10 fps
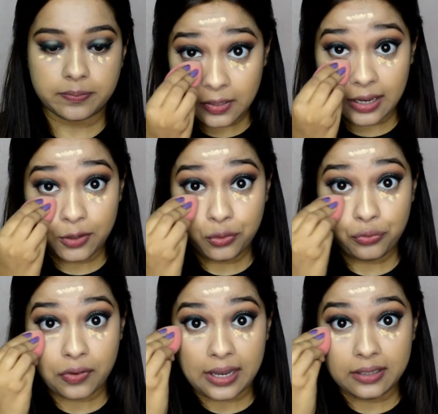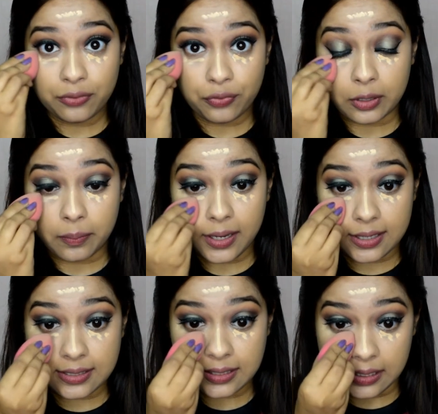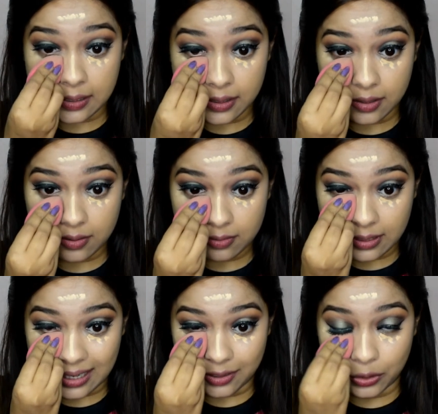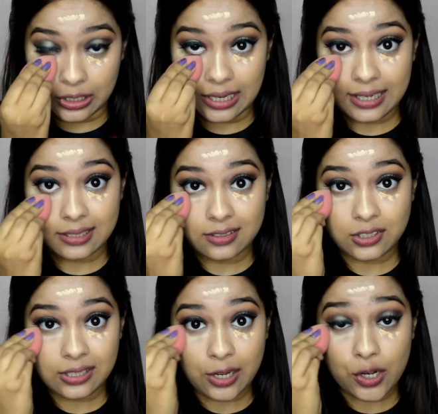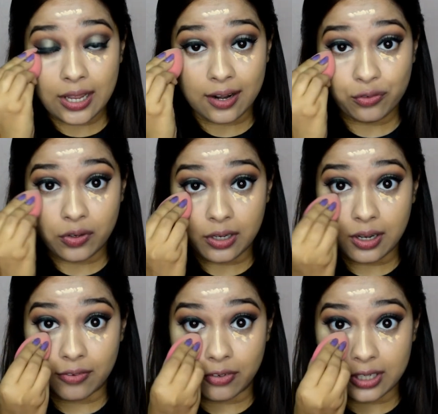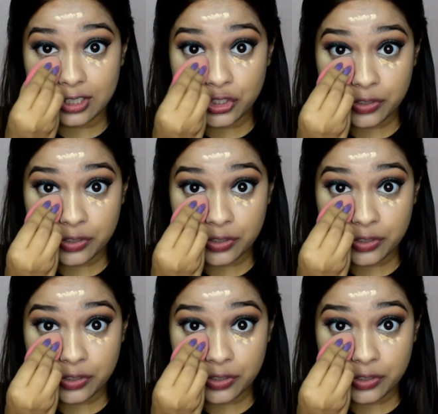I don't find the Fit Me concealer that good, like it's not that full coverage.